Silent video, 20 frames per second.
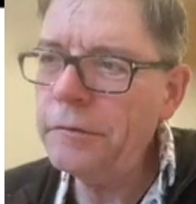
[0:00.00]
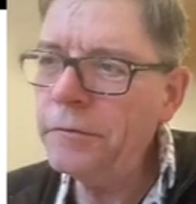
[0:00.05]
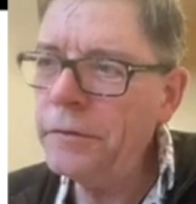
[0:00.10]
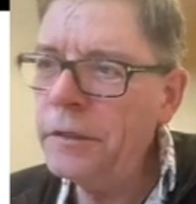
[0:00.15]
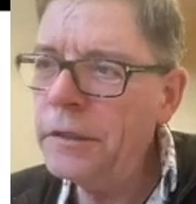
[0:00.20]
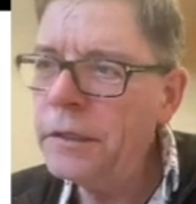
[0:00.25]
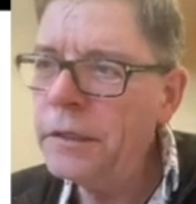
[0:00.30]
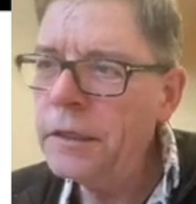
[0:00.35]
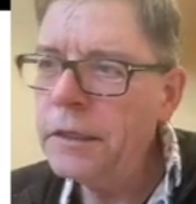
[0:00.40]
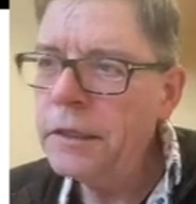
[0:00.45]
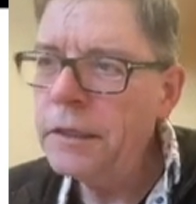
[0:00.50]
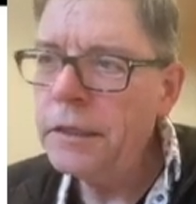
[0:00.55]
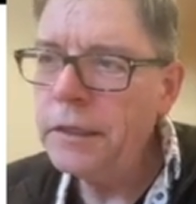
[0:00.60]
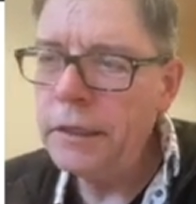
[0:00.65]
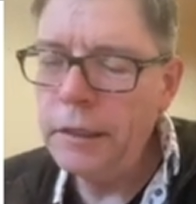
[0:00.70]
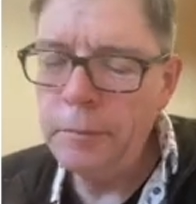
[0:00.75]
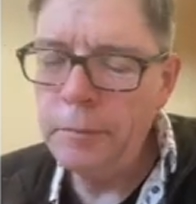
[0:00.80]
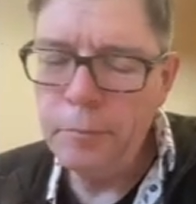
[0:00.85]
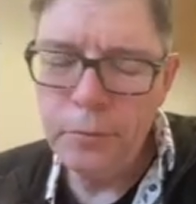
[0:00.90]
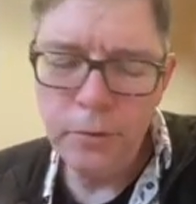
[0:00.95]
of an
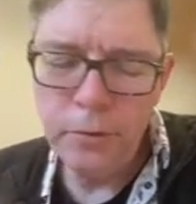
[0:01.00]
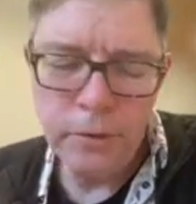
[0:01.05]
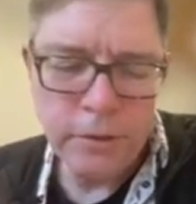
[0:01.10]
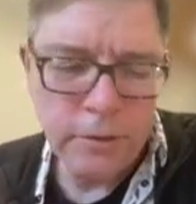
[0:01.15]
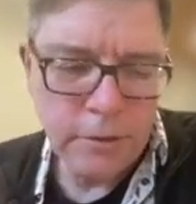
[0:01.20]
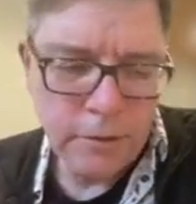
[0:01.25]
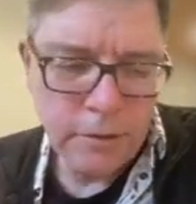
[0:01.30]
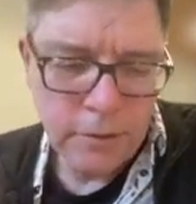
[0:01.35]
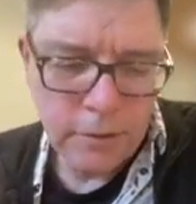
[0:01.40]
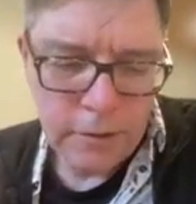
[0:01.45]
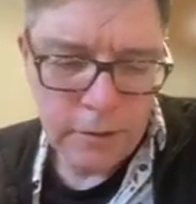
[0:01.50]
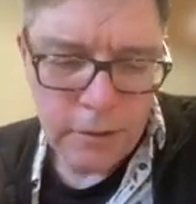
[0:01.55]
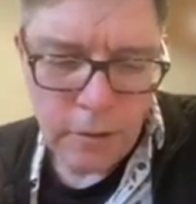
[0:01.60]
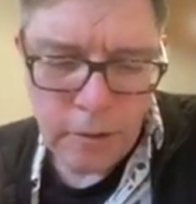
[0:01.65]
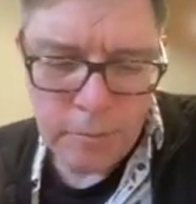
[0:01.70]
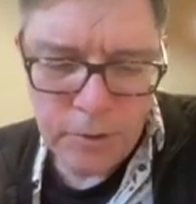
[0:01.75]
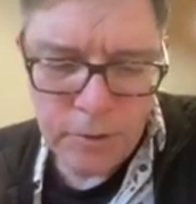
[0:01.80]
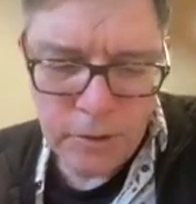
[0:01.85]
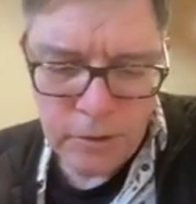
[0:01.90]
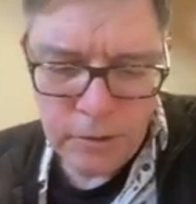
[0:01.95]
import
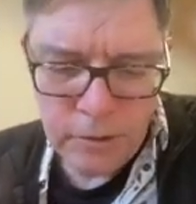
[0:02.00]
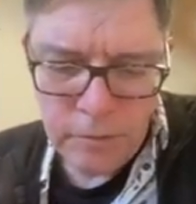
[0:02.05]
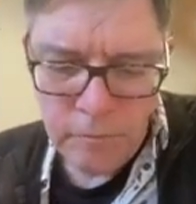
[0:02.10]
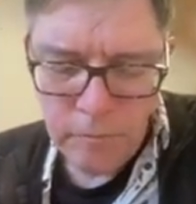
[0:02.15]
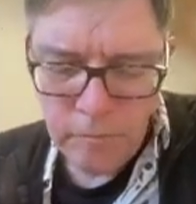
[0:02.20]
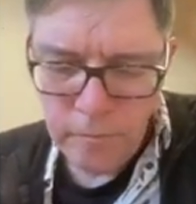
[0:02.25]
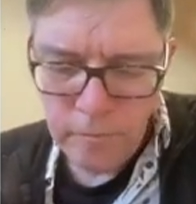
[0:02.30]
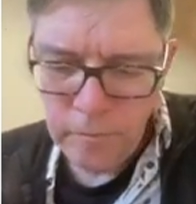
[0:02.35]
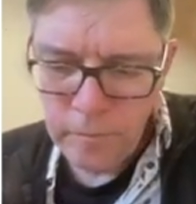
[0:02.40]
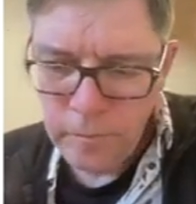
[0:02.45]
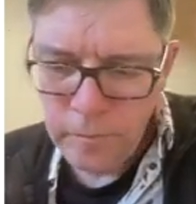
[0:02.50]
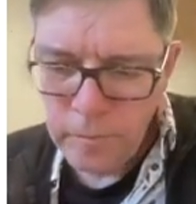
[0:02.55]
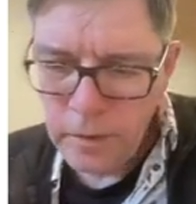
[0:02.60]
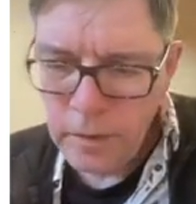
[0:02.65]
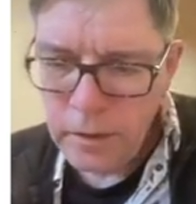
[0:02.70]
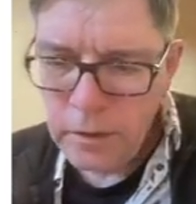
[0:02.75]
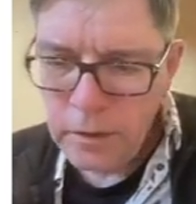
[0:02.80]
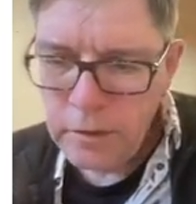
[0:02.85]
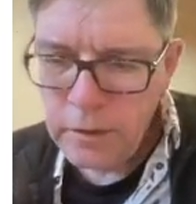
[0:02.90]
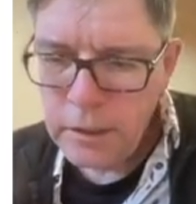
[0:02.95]
option.
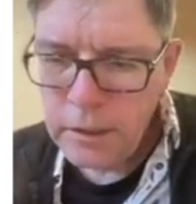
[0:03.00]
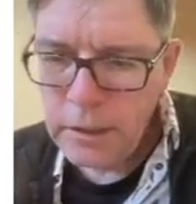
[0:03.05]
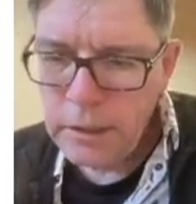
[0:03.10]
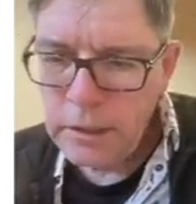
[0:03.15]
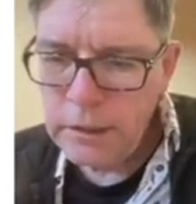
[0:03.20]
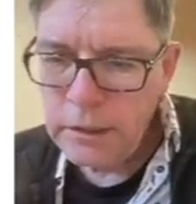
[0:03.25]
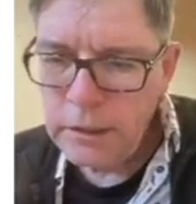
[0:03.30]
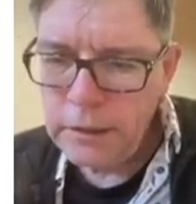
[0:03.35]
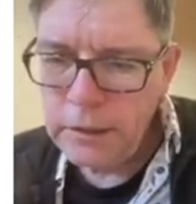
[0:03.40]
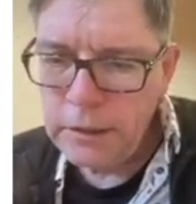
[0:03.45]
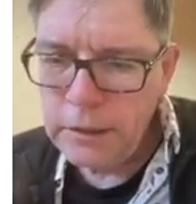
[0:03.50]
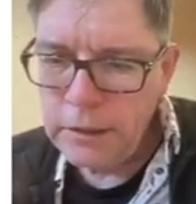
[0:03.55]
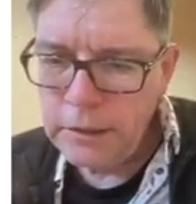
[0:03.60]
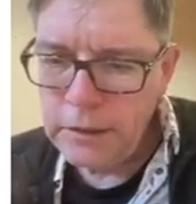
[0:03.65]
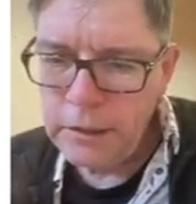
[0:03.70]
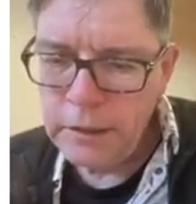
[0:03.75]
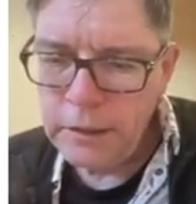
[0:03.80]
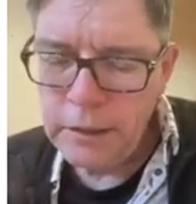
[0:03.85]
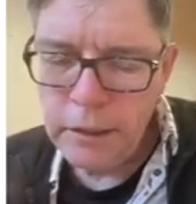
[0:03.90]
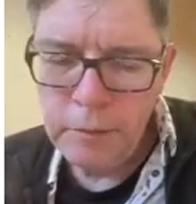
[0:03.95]

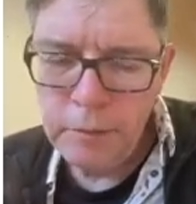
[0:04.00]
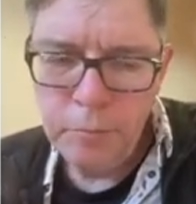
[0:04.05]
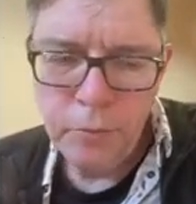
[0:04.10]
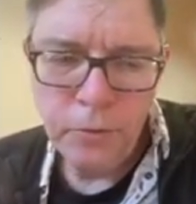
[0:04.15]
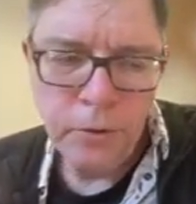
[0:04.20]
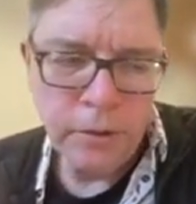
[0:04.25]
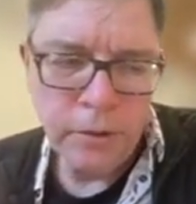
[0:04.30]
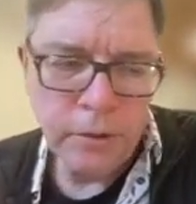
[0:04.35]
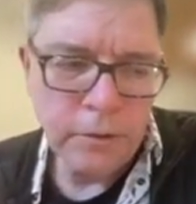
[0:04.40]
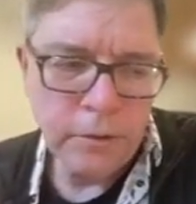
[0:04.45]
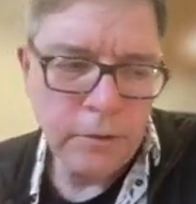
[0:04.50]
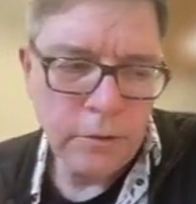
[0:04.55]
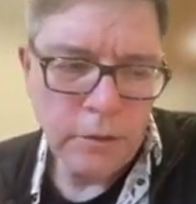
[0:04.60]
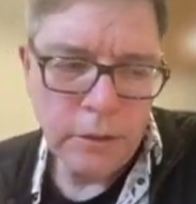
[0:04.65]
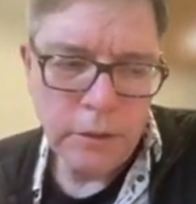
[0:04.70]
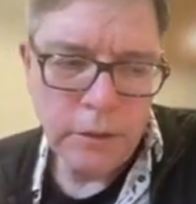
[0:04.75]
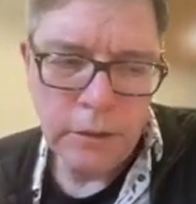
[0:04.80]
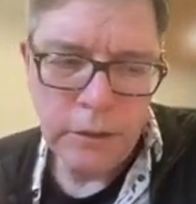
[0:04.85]
It can import